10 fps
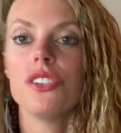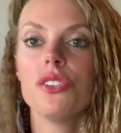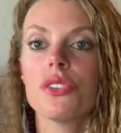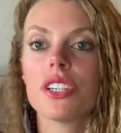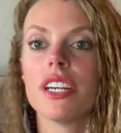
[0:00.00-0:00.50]

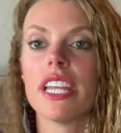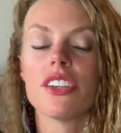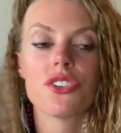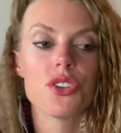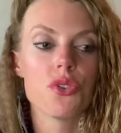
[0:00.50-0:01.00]
You could
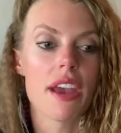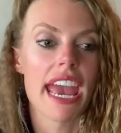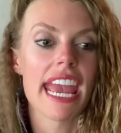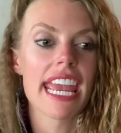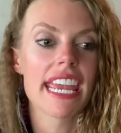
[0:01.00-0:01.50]
do
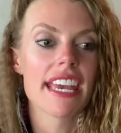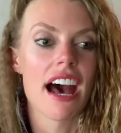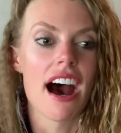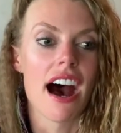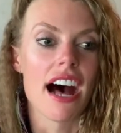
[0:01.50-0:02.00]
a
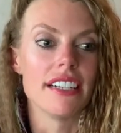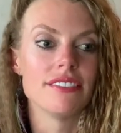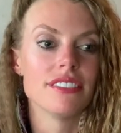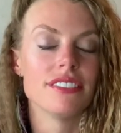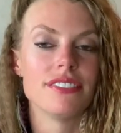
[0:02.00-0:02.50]

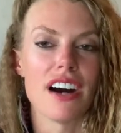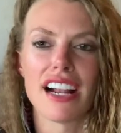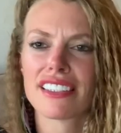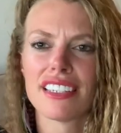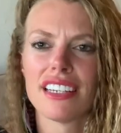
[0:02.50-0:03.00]

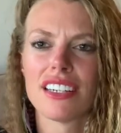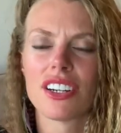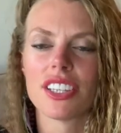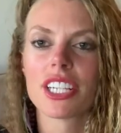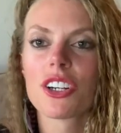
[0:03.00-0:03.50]
vodka or
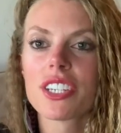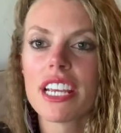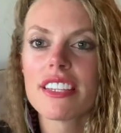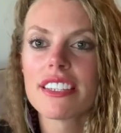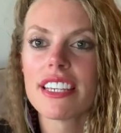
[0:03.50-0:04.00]
liquor
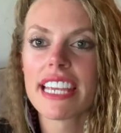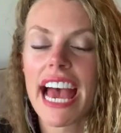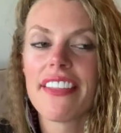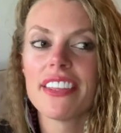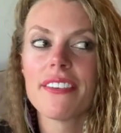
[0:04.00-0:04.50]
tasting
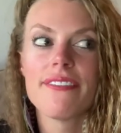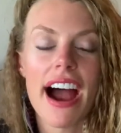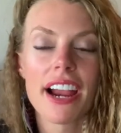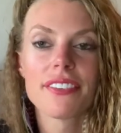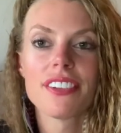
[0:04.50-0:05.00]
at the
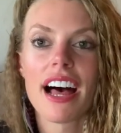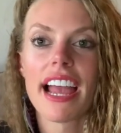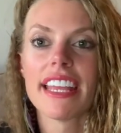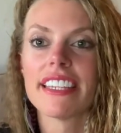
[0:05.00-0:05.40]
Firefly